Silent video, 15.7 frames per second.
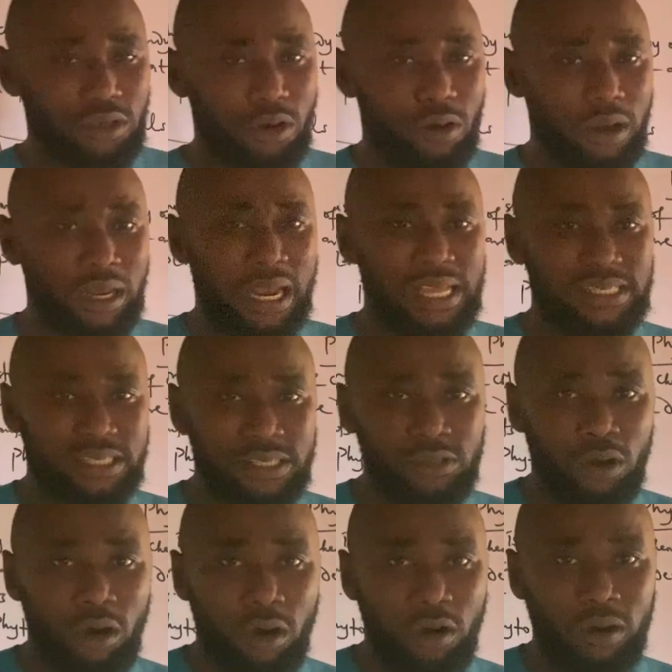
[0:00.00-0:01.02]
or classes
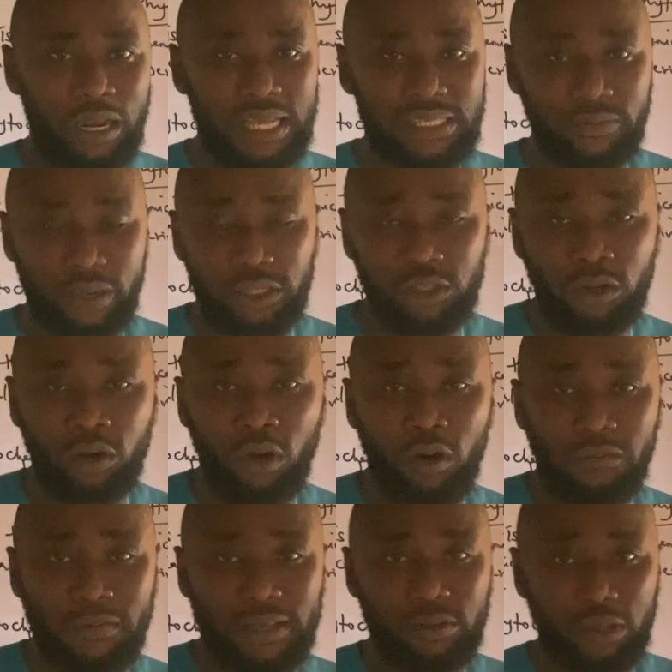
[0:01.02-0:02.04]
or classification of
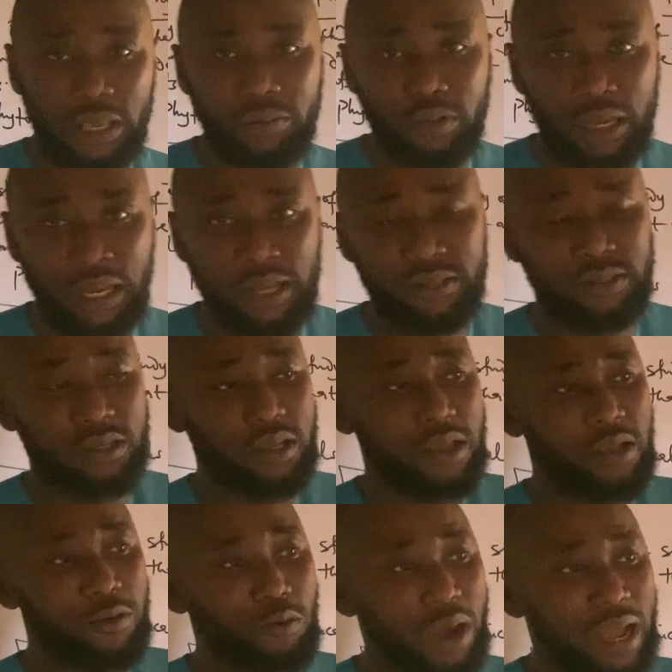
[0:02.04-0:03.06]
phytochemicals,
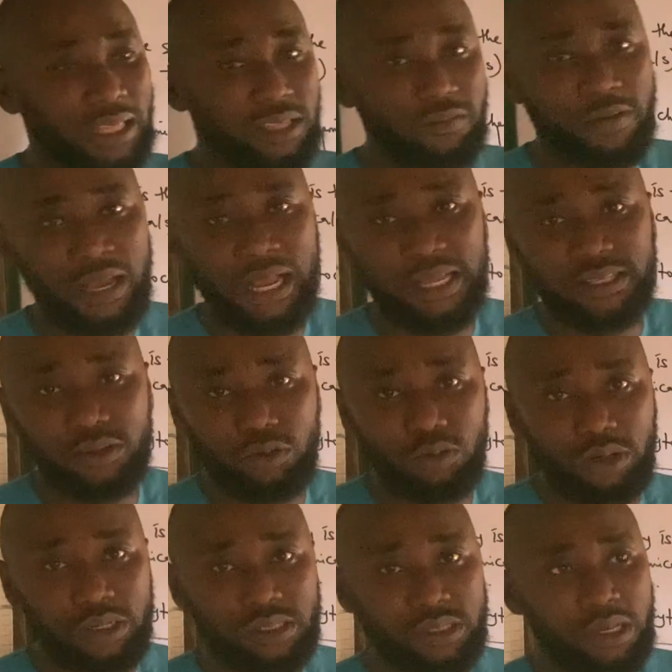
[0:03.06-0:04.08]
we have different
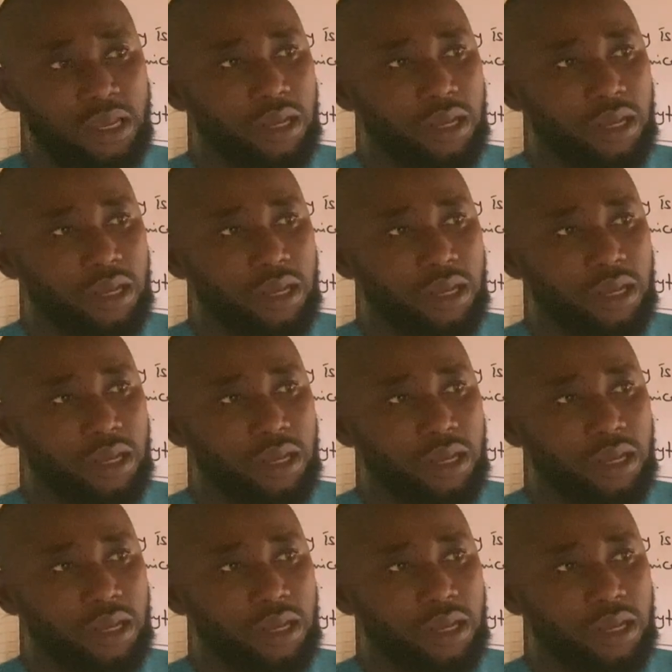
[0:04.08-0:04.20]
categories.